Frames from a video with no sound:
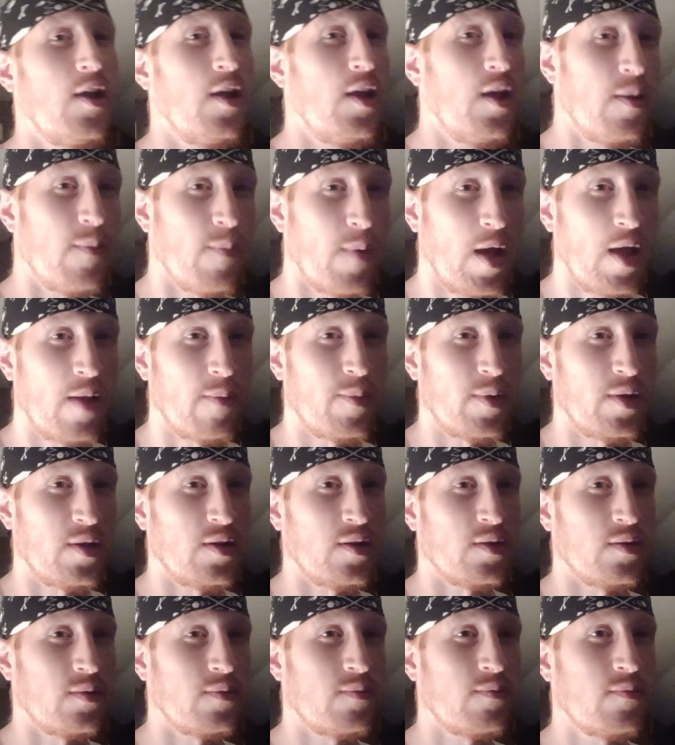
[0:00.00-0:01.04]
in my
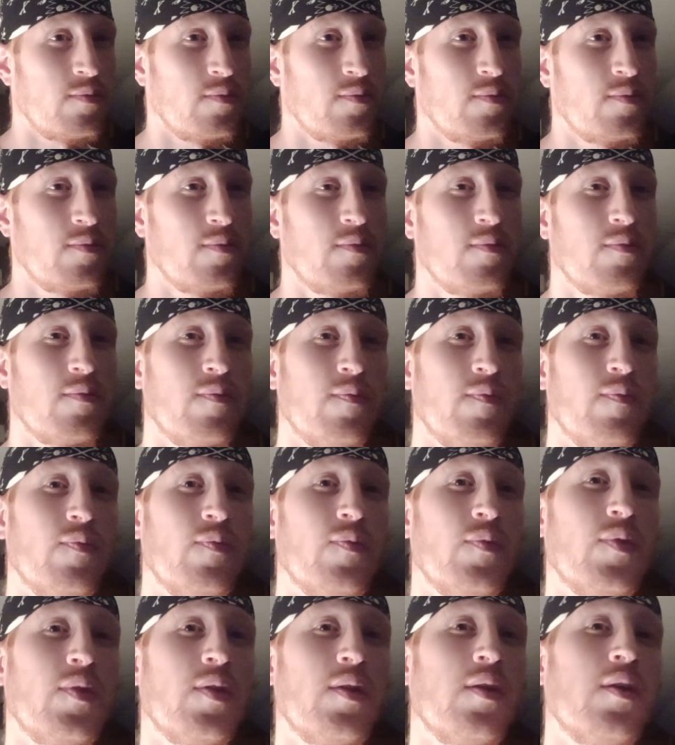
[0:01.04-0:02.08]
opinion,
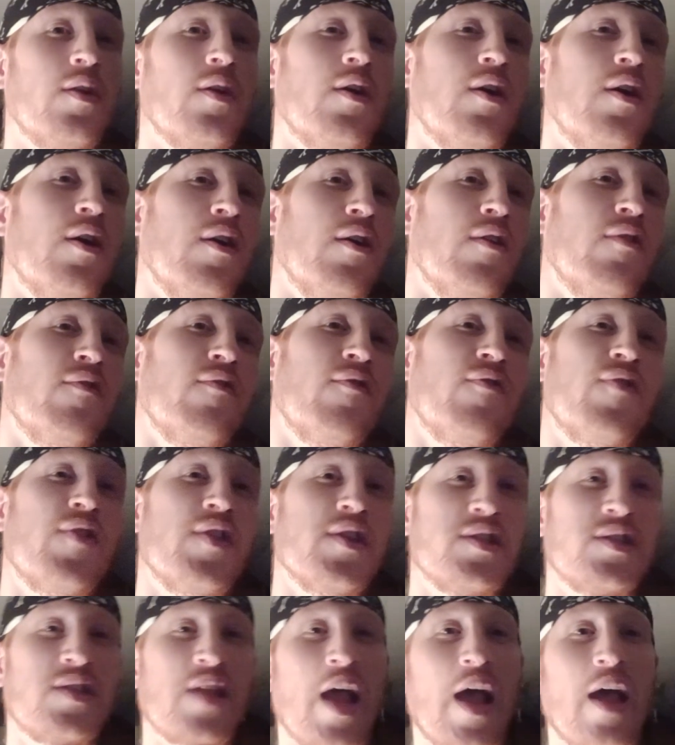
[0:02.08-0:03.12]
of the
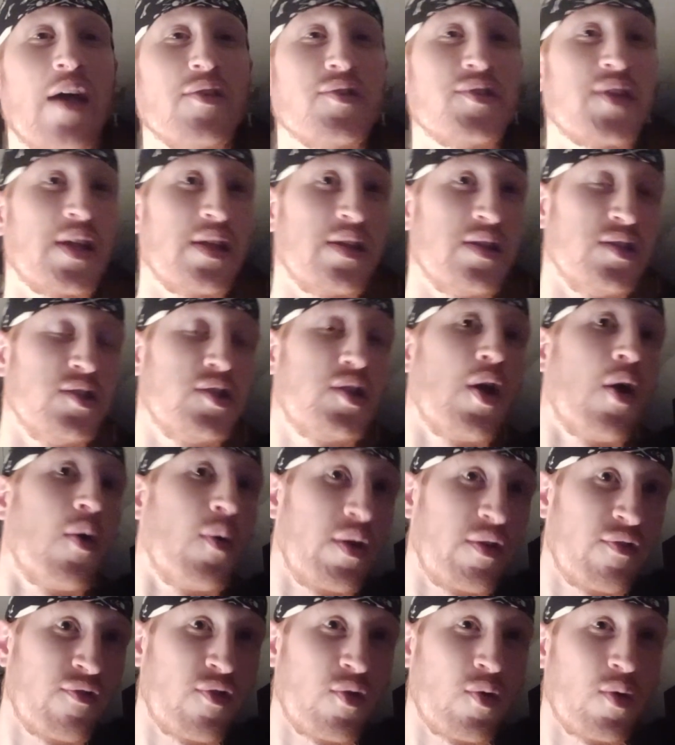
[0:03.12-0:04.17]
styles that he's
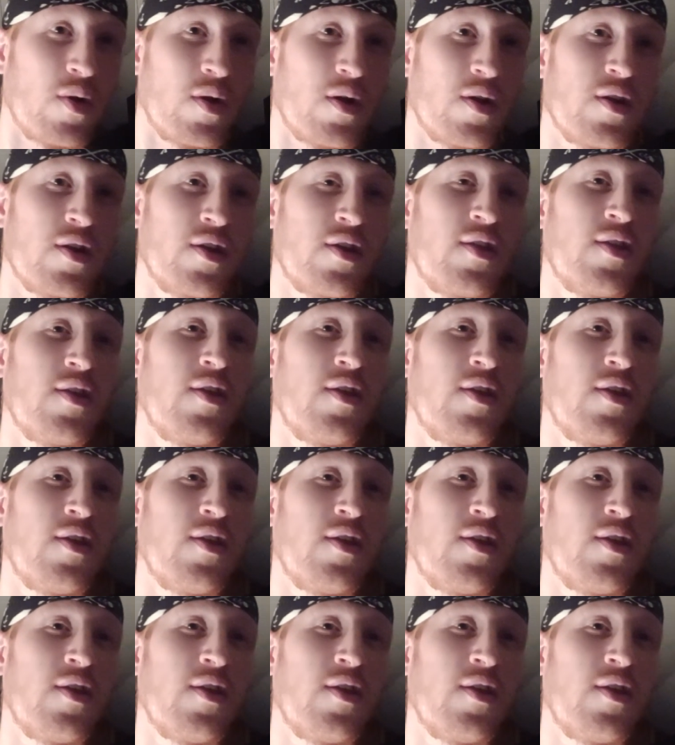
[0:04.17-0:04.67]
going for,